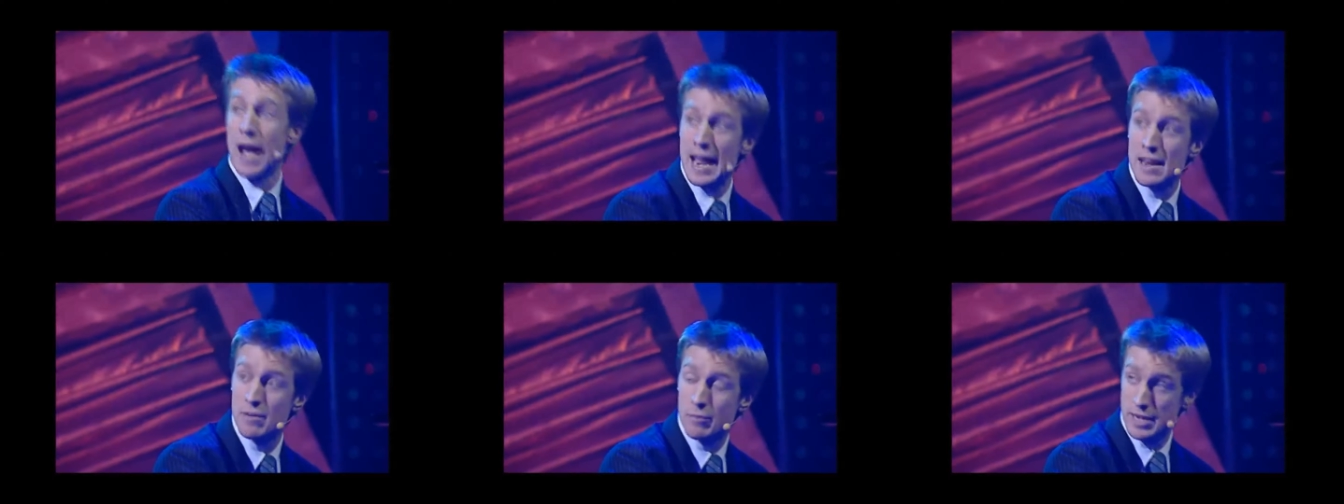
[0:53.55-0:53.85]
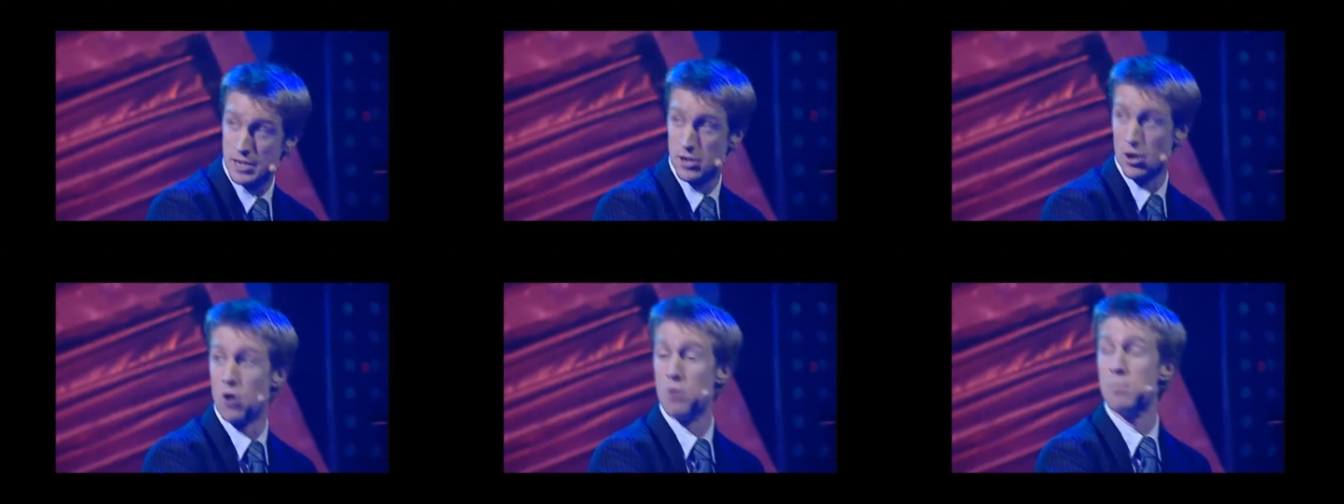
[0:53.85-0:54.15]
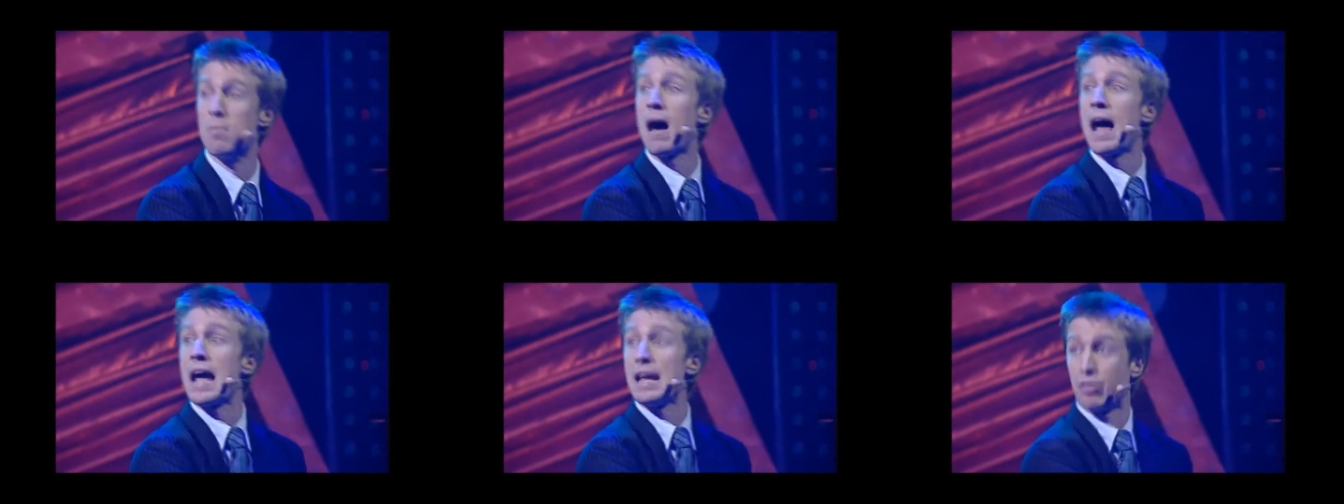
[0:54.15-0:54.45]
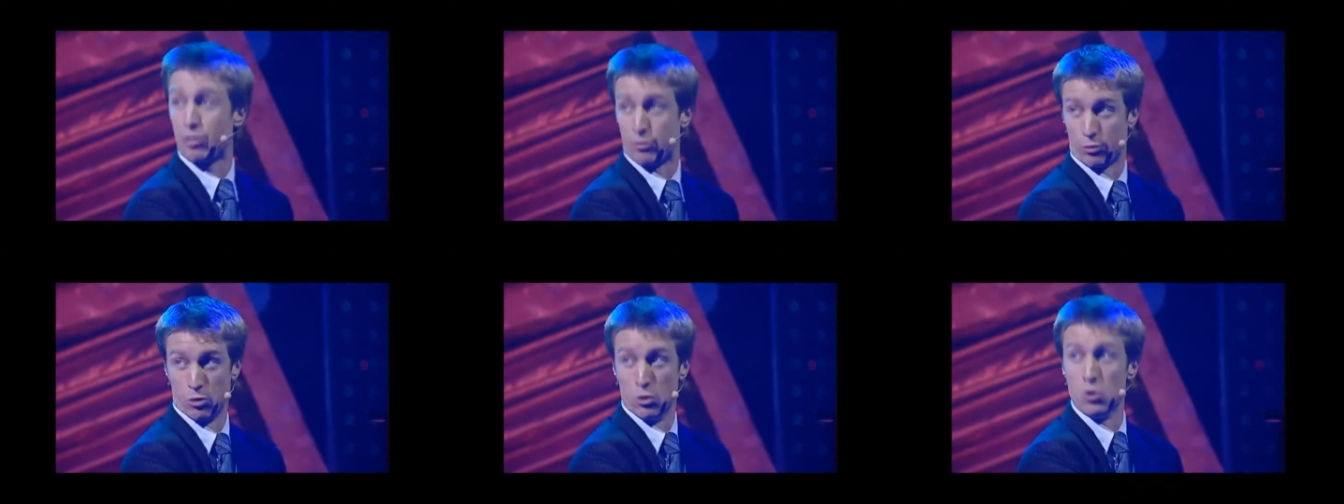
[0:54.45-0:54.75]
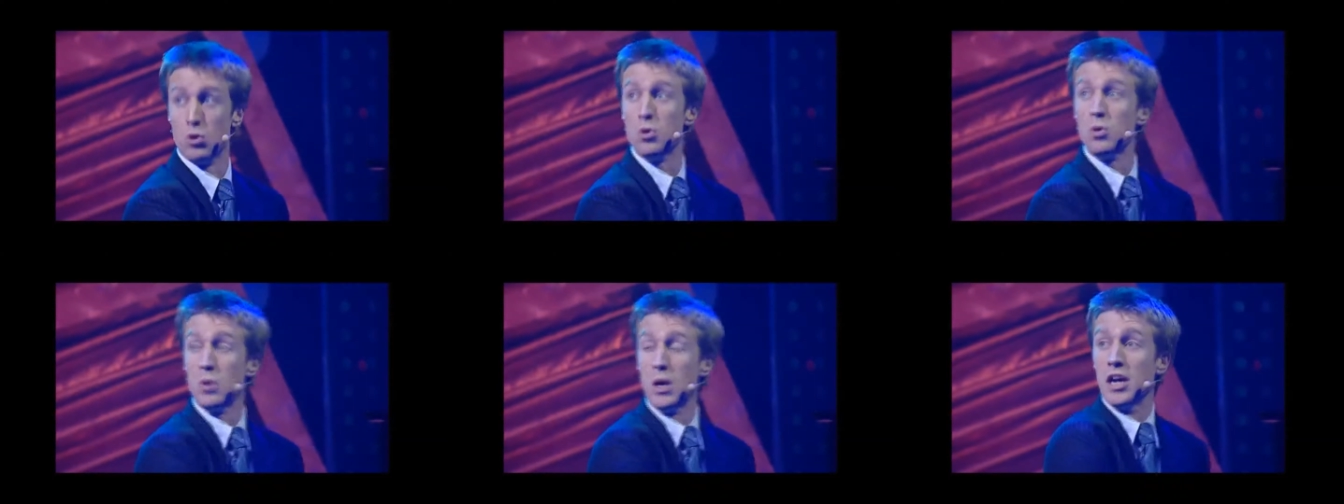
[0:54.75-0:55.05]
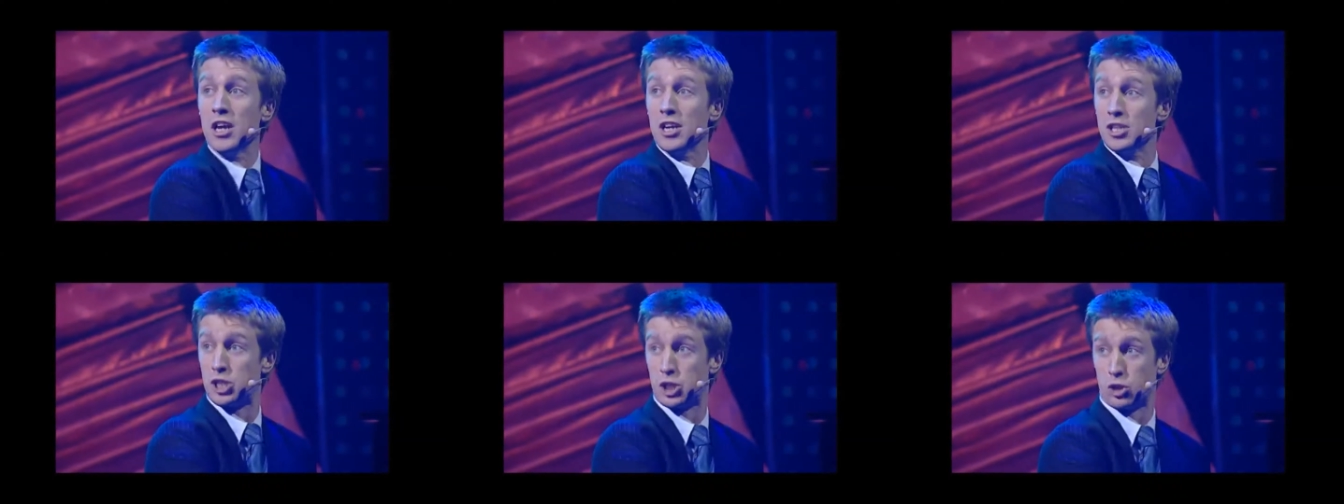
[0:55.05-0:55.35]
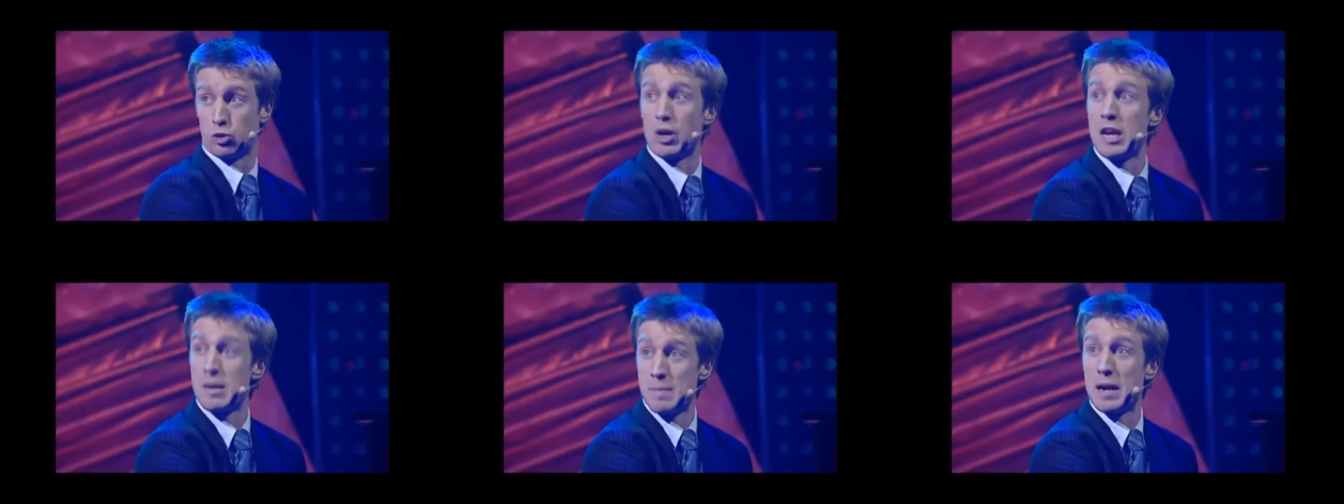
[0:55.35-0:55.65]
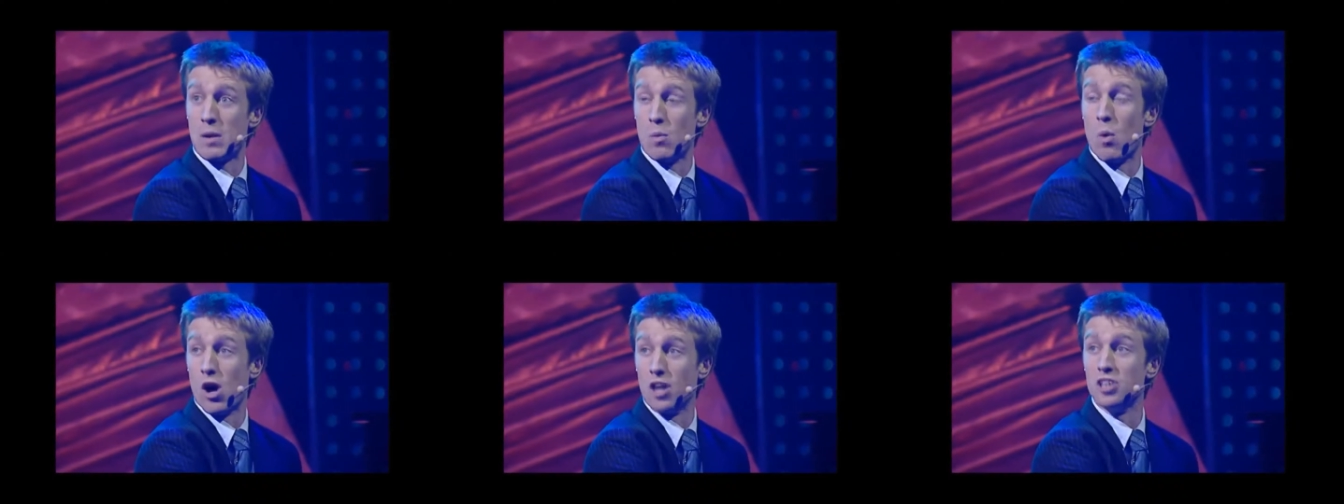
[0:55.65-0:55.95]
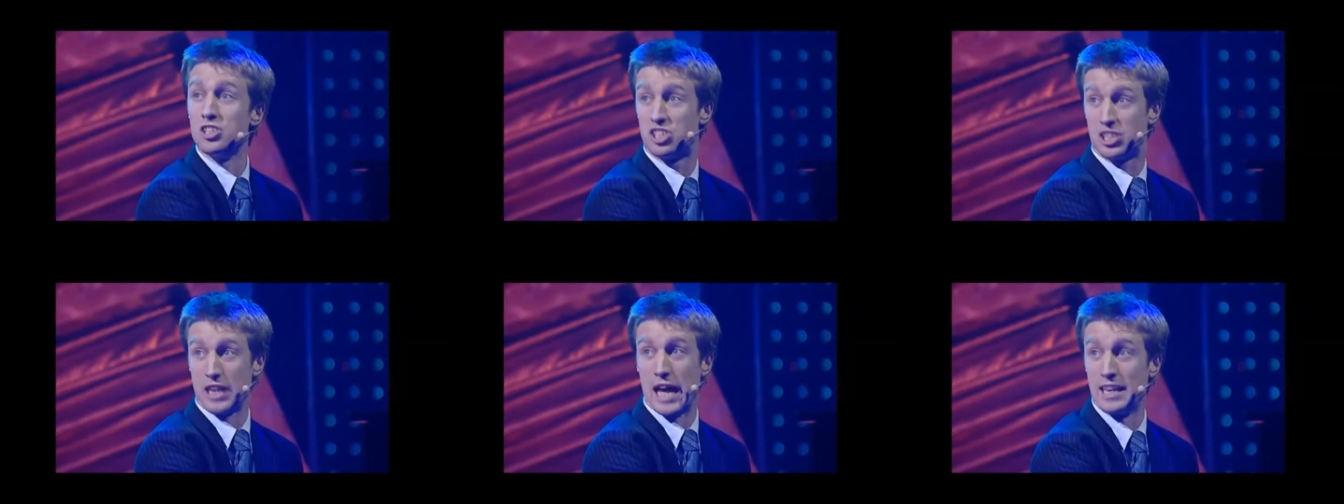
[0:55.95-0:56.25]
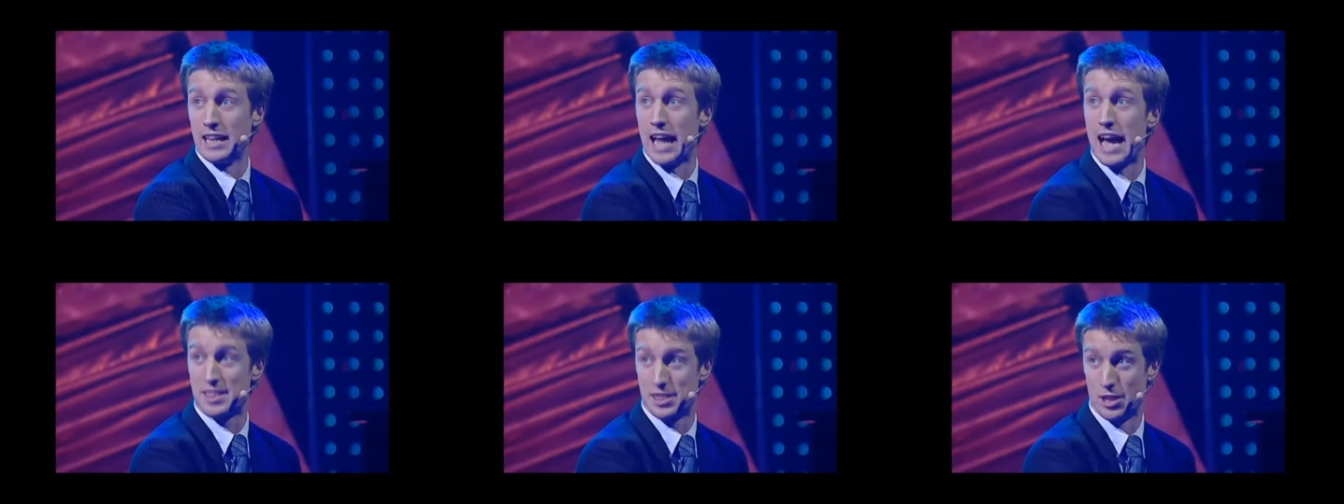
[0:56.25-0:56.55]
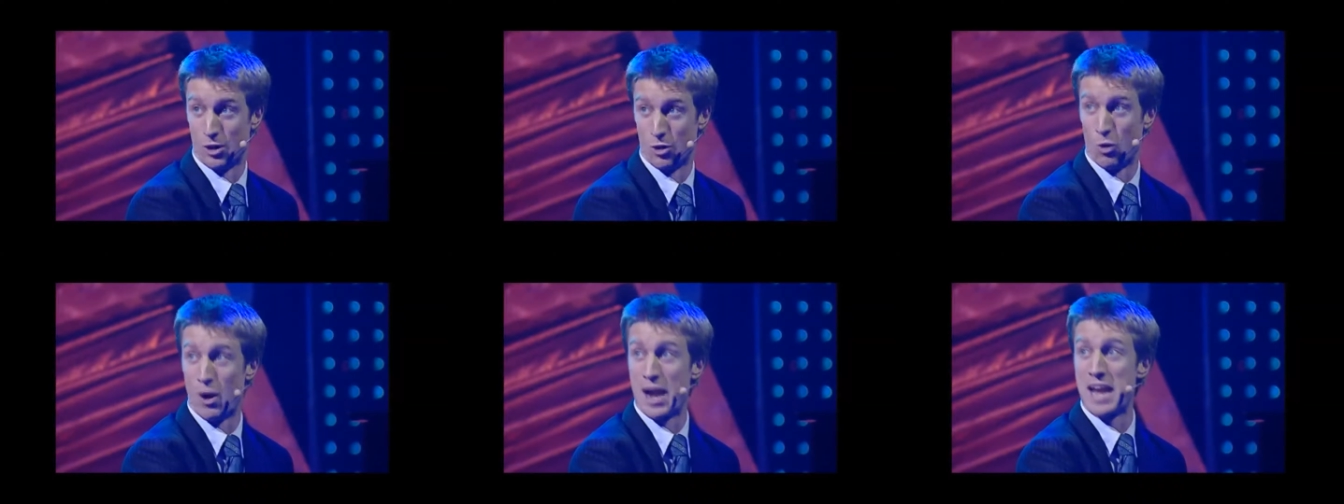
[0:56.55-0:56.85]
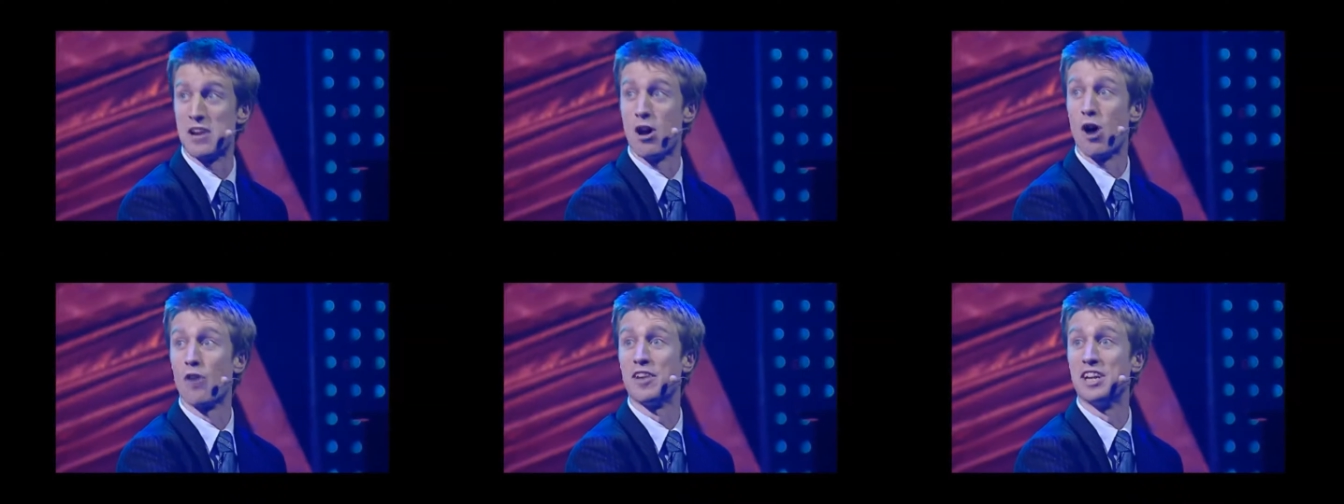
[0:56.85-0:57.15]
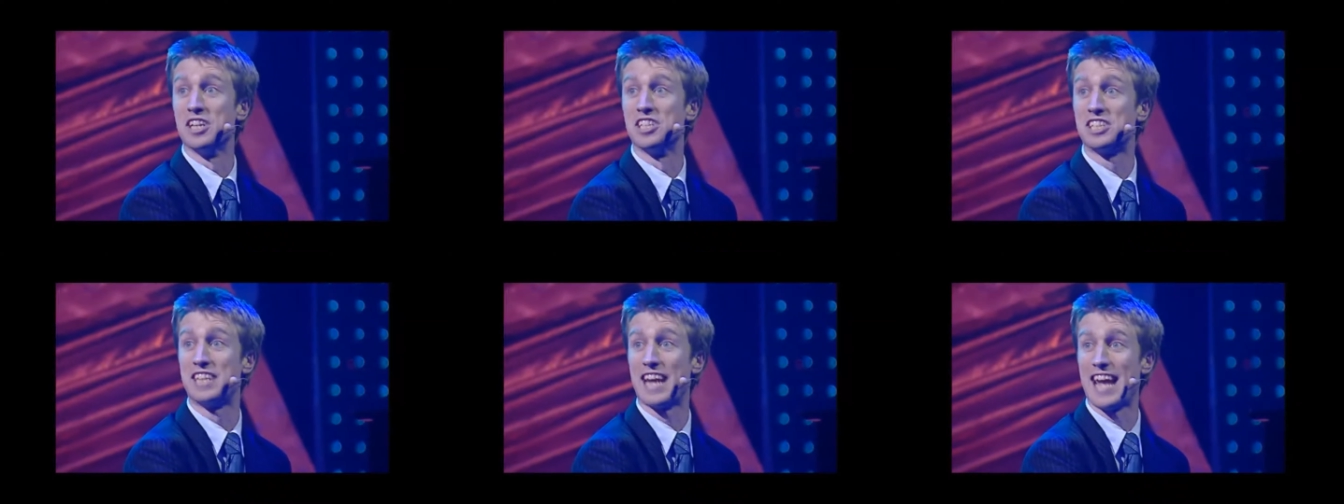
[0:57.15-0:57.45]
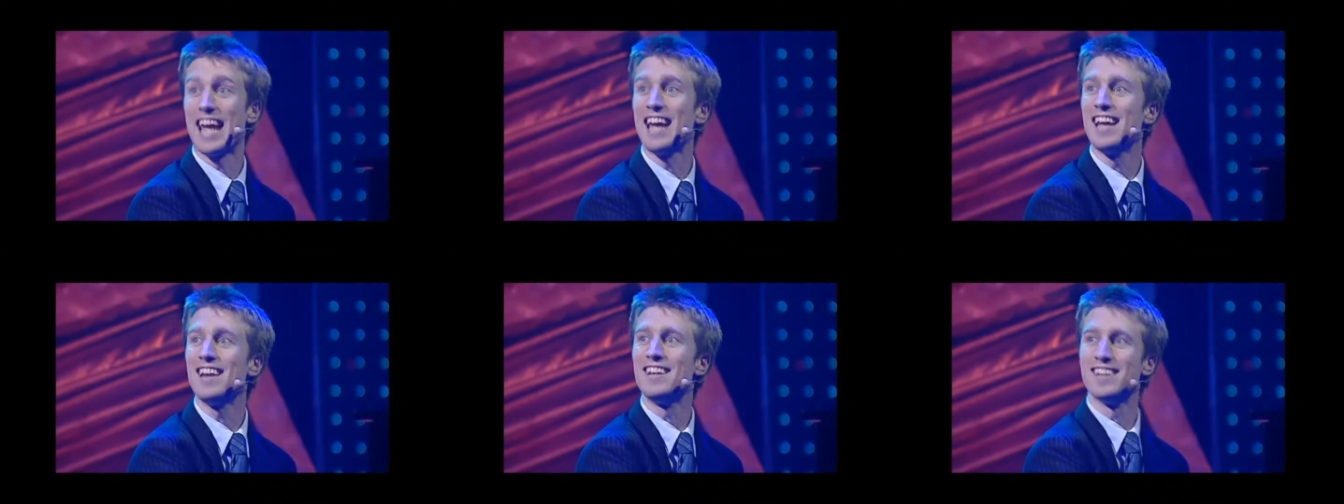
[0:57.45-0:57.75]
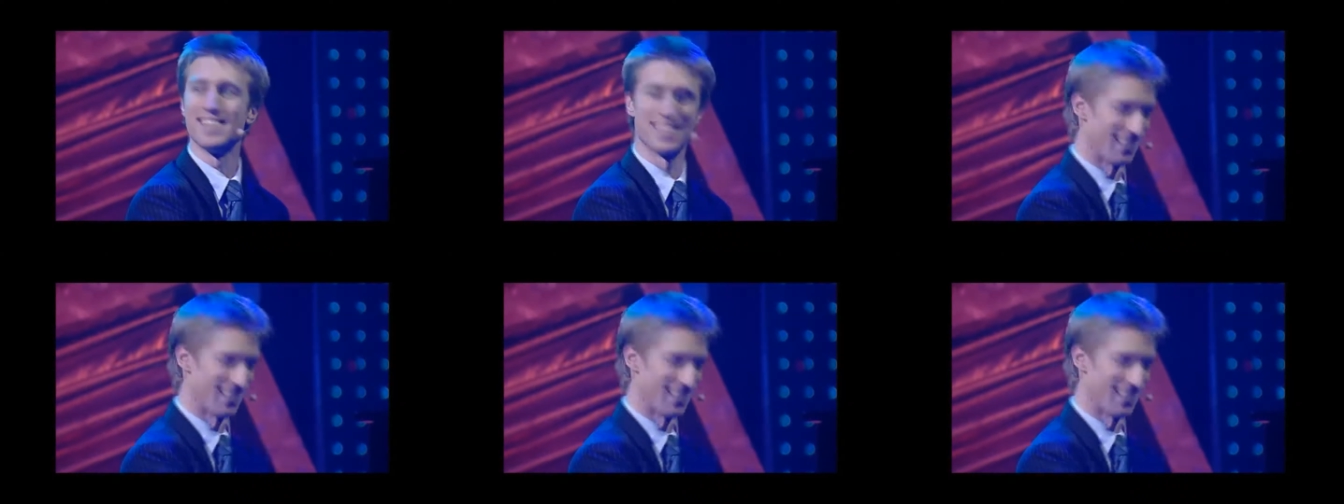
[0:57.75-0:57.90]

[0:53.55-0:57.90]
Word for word: and window my through. Streaming was sunlight, the rain of instead.